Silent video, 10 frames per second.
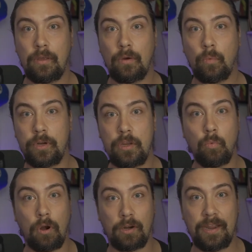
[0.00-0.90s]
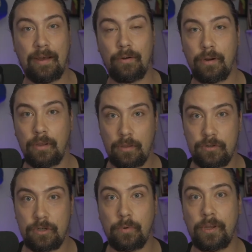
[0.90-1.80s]
when he walked out
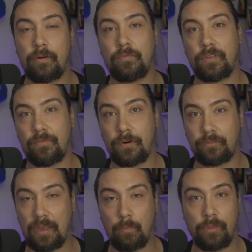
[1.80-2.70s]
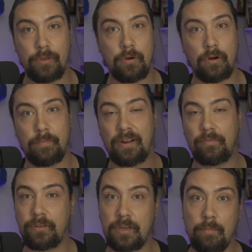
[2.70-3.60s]
to it for the first time, whether you heard him at
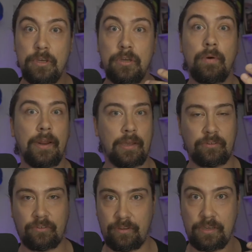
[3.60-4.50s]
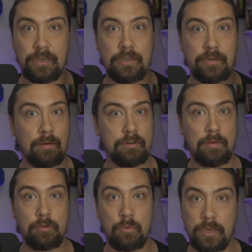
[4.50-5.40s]
FCW, NXT,
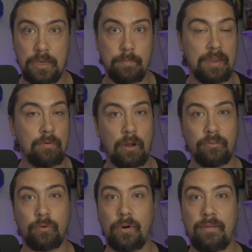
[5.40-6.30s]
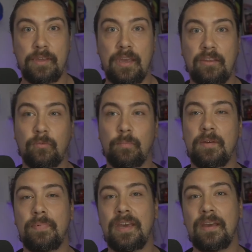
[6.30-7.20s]
WWE, main roster, whatever the case may
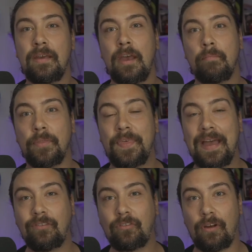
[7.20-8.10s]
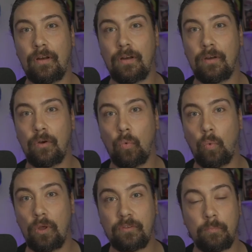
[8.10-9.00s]
be. But that song
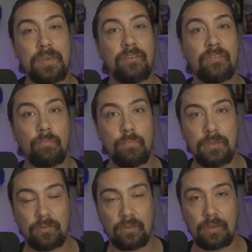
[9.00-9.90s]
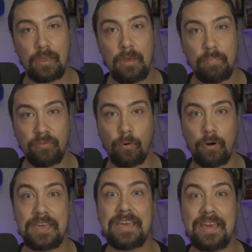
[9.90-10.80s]
was a piece of music before
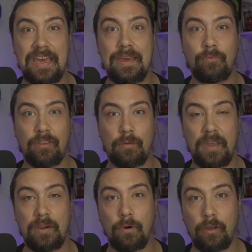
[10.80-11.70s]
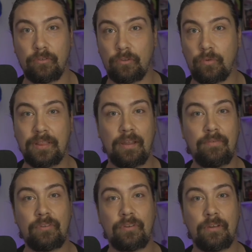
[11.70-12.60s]
he came to the main roster. So I'd love
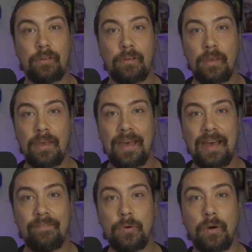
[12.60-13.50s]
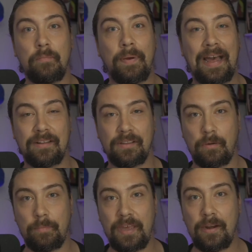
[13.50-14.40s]
to have you unpack a little
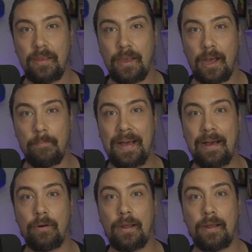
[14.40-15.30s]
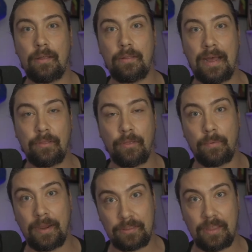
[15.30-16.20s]
bit about either the
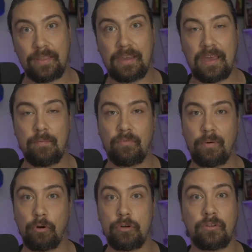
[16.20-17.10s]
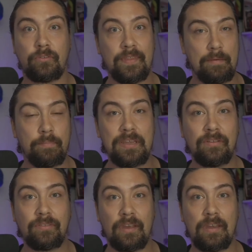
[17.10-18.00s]
record that came from or just that
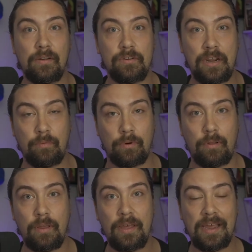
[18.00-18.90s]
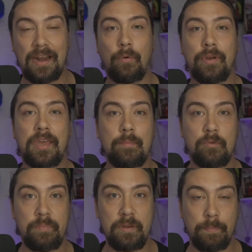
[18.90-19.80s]
piece in general and how it came
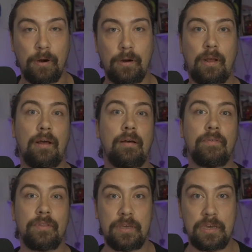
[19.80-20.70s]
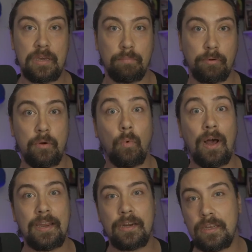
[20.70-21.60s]
to be part of the Bray
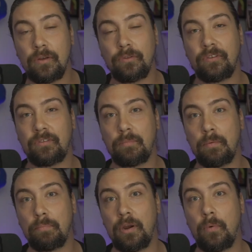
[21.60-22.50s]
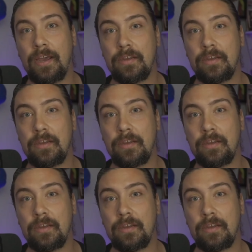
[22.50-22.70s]
Wyatt ecosystem, the Bray Wyatt